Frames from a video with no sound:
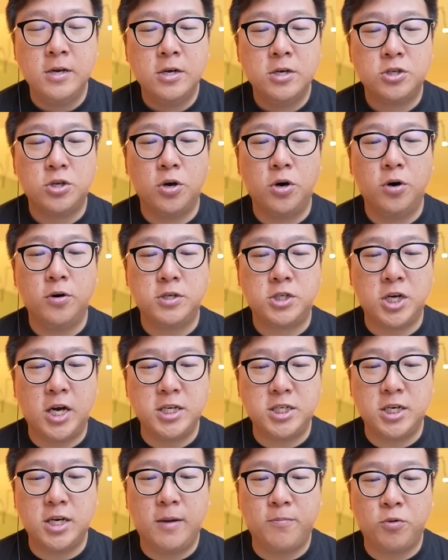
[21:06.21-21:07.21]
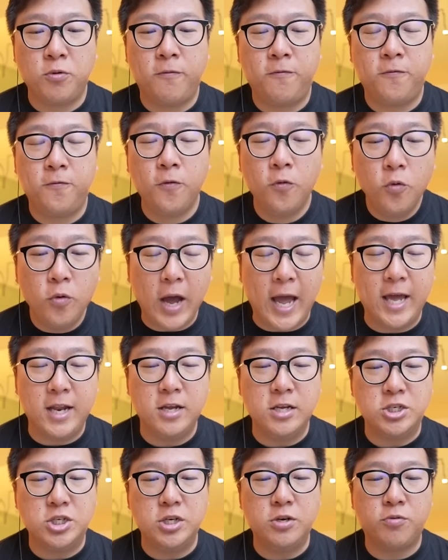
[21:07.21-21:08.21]
So charging up to full
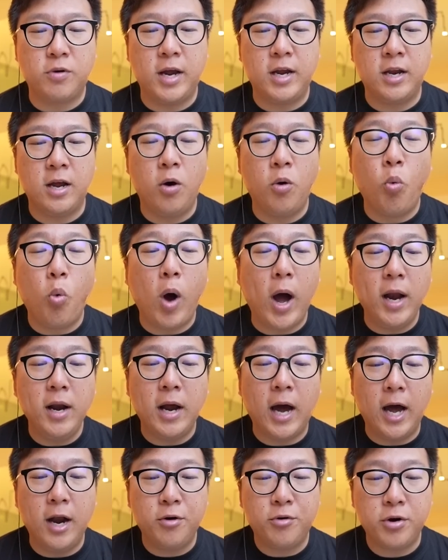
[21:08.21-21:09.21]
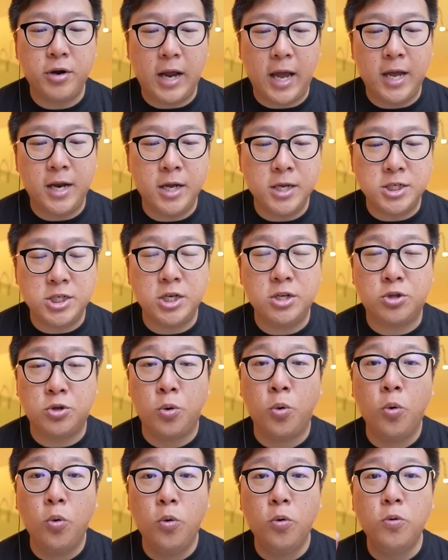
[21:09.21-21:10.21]
energy right now, 100 energy,
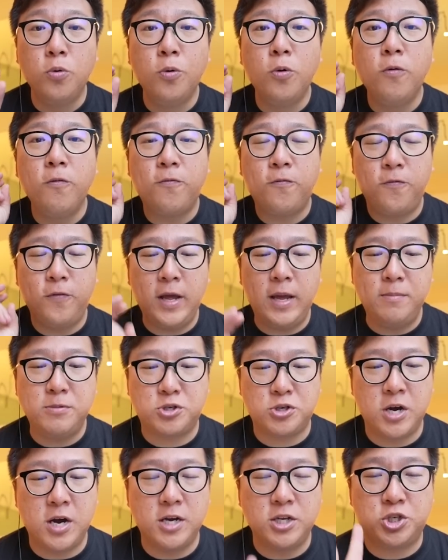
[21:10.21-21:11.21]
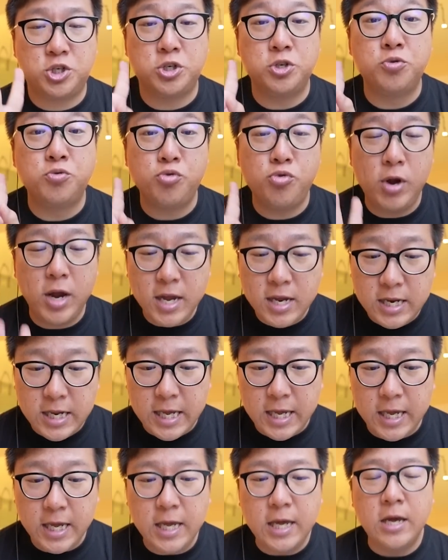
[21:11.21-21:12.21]
2 Flame Charge
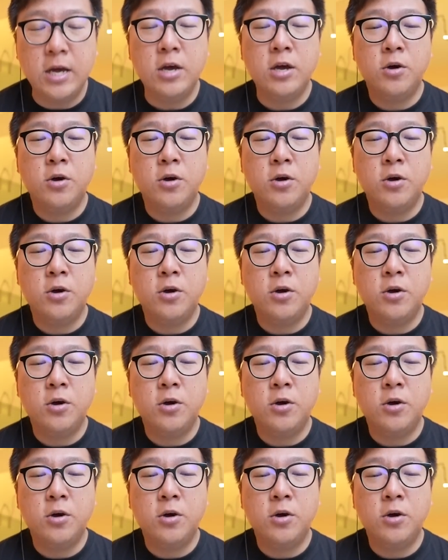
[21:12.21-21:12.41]
ready,